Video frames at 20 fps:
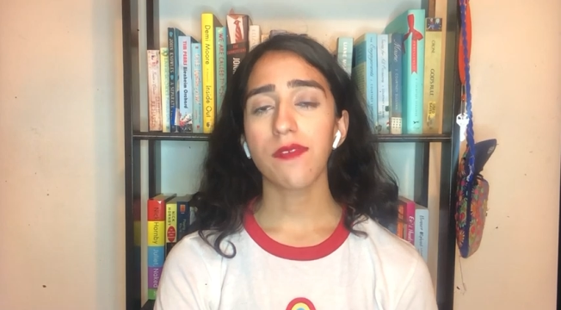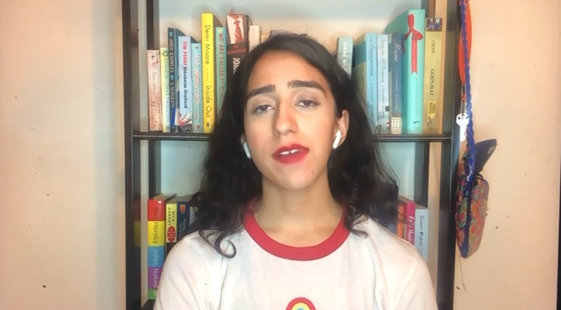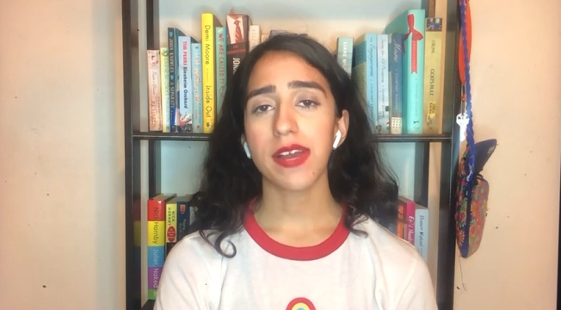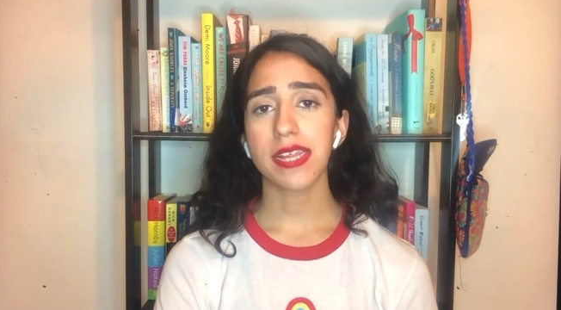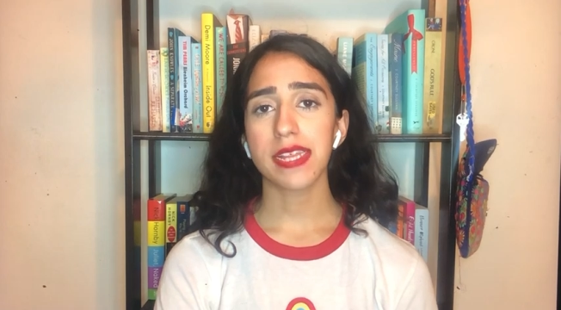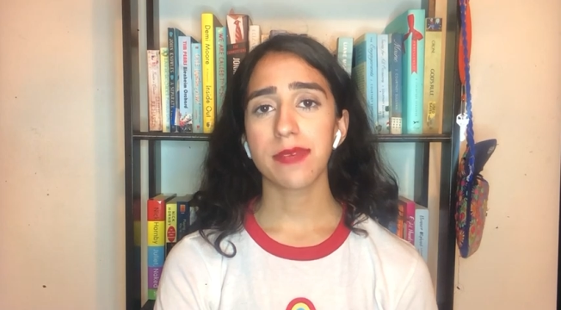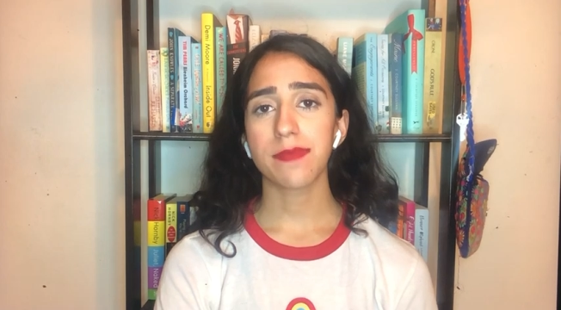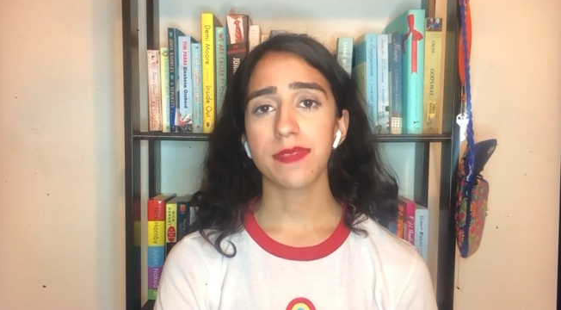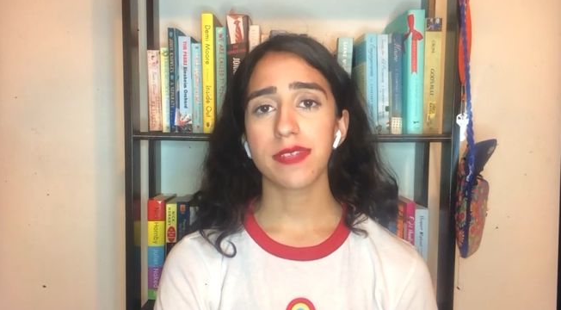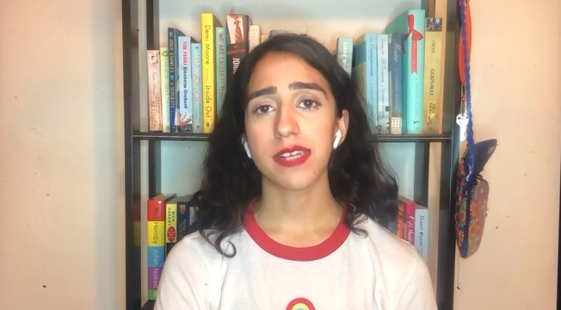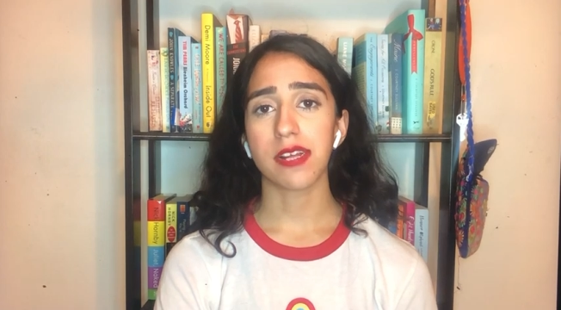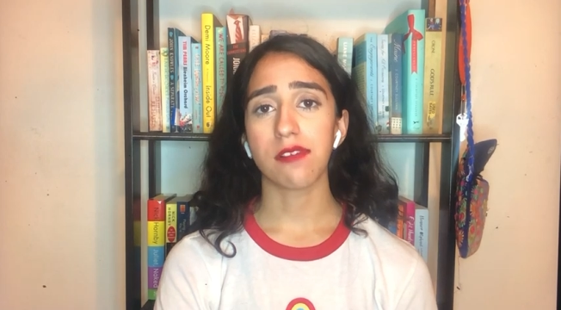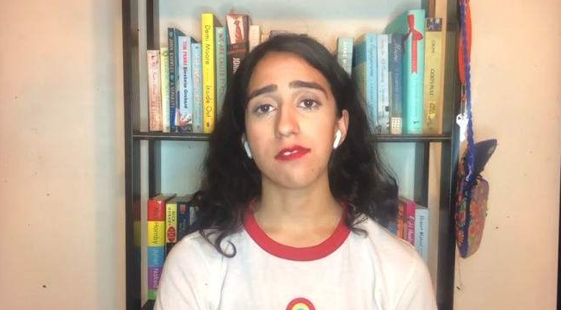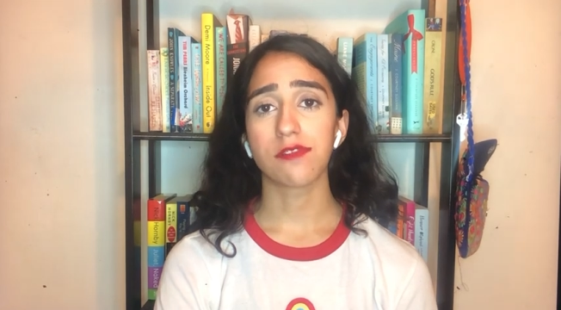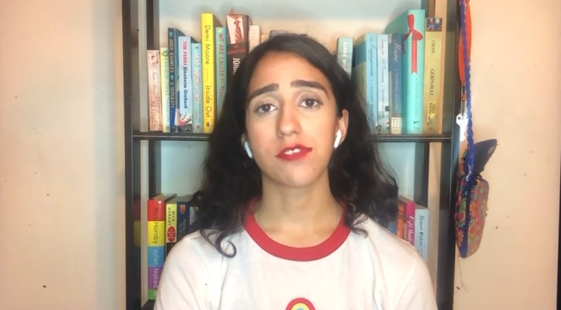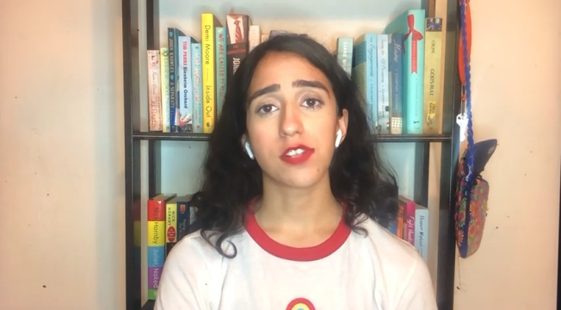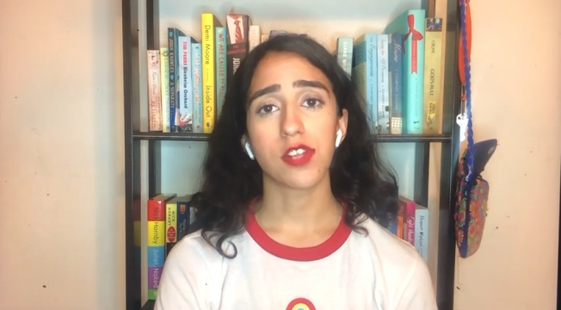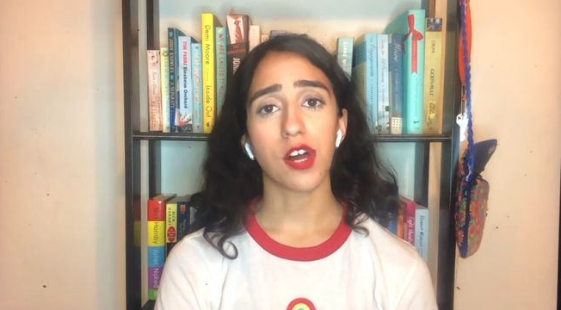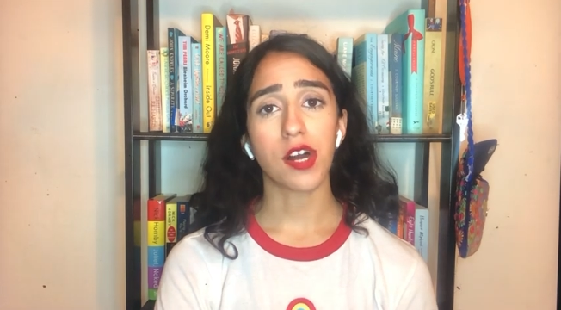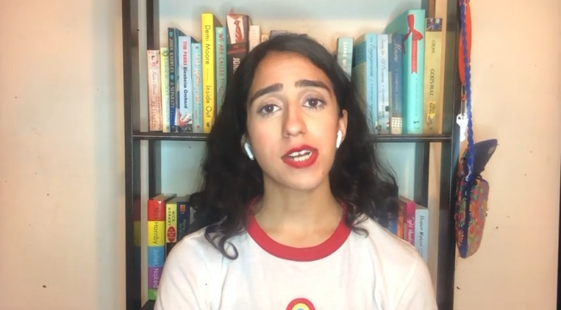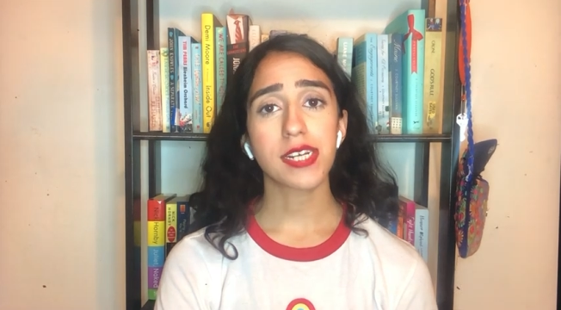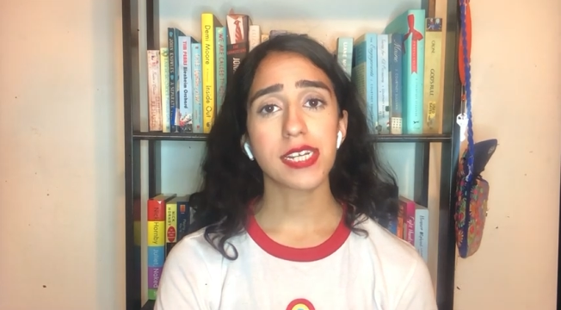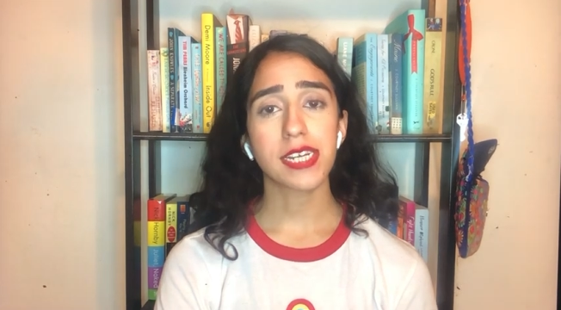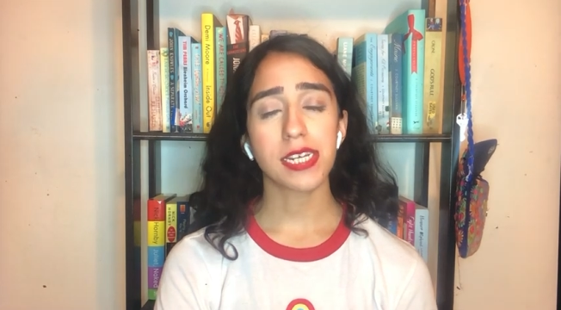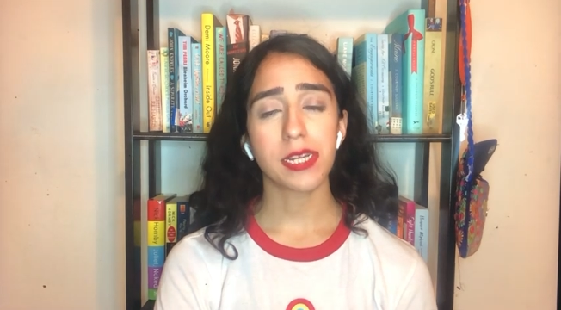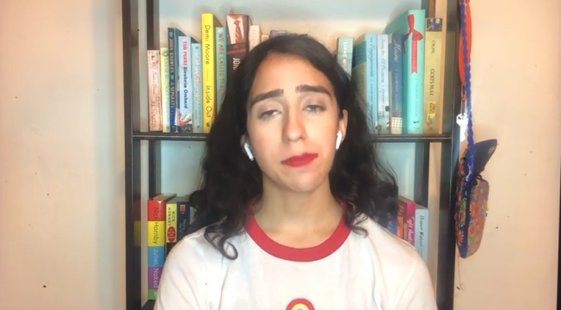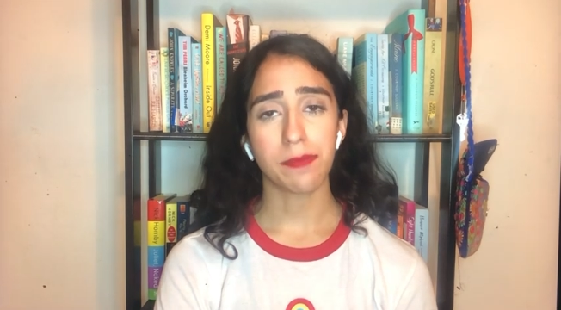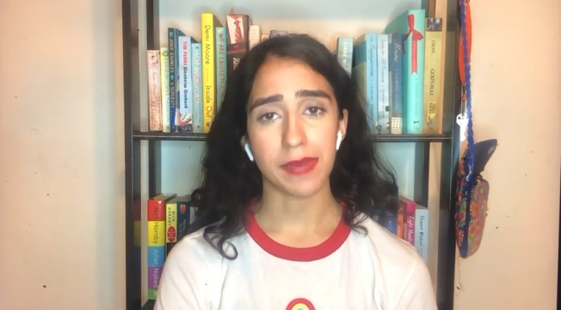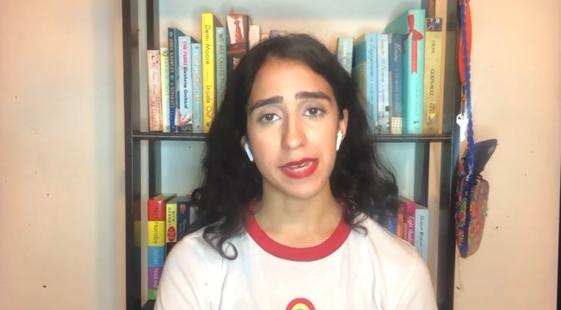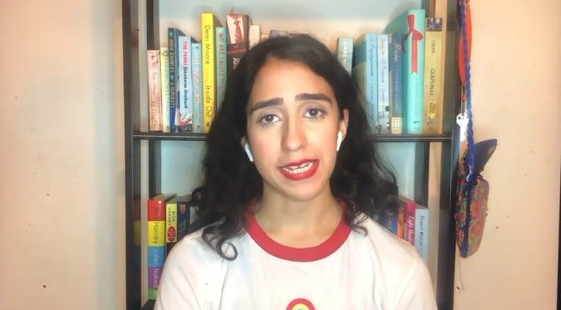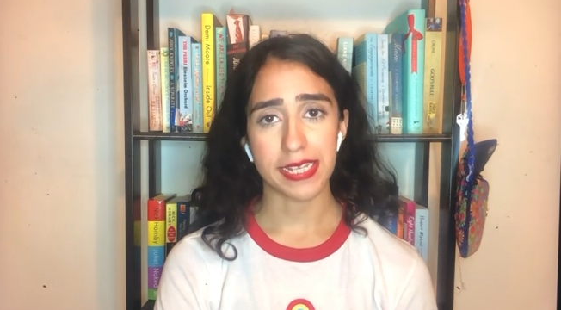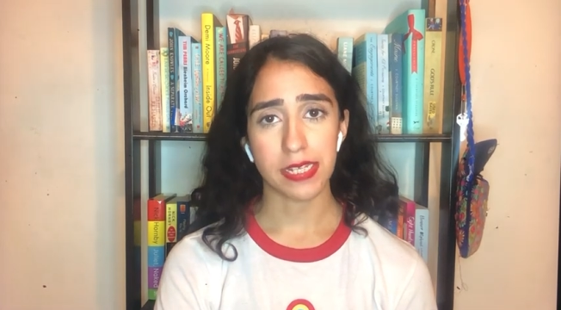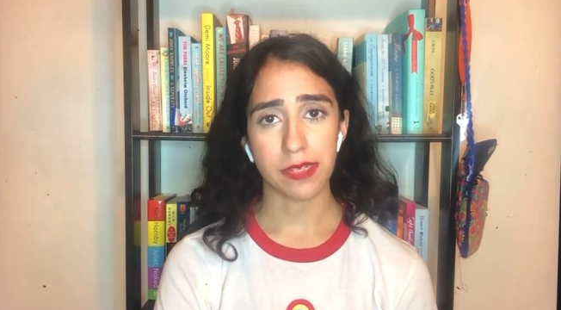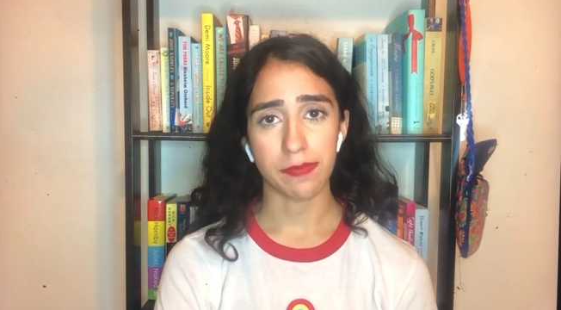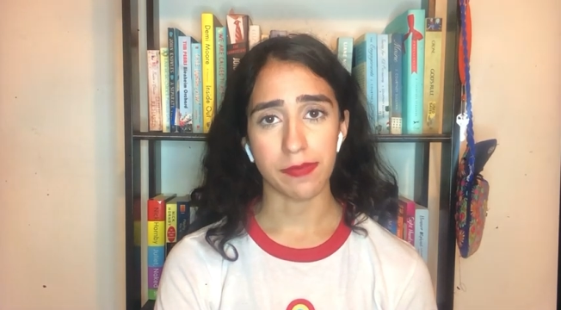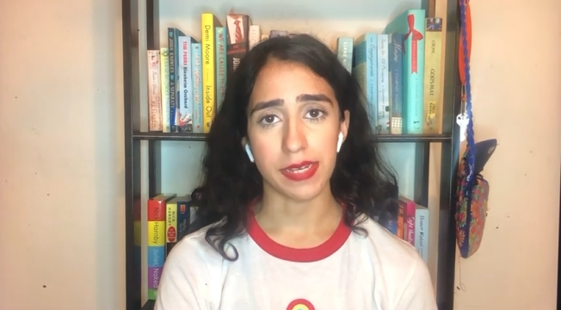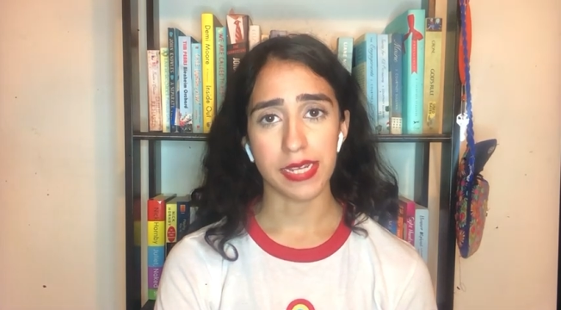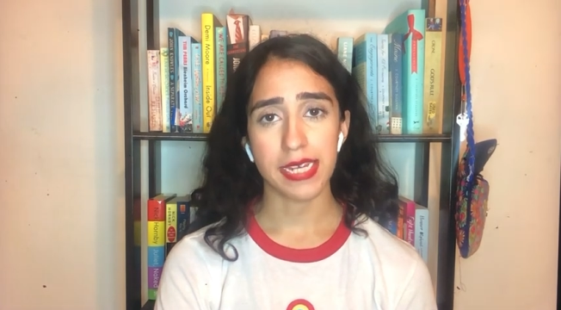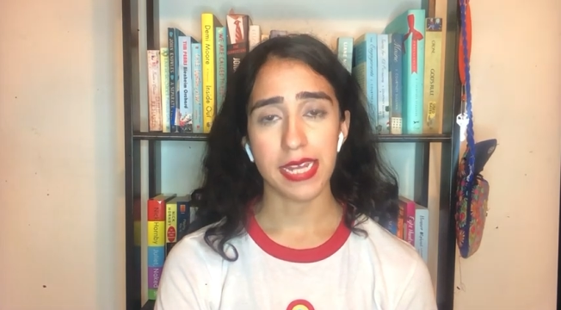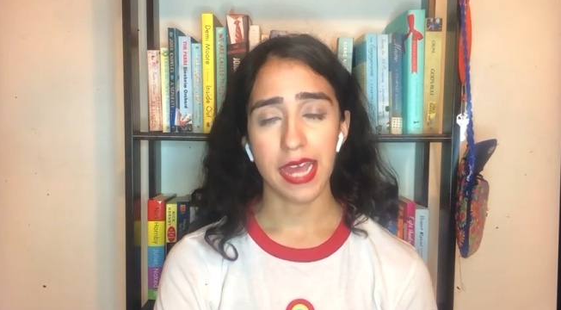find themselves locked in a
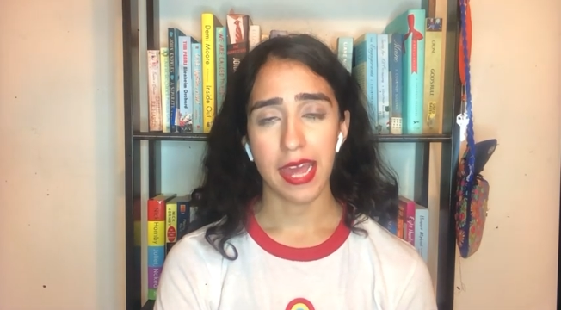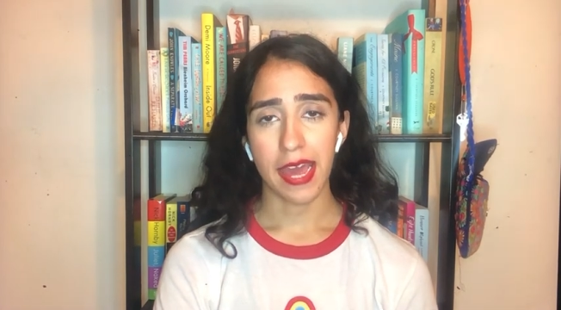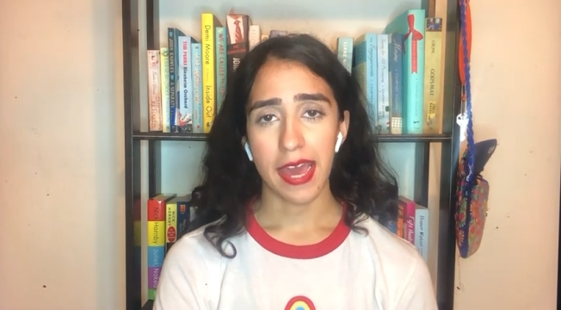basement,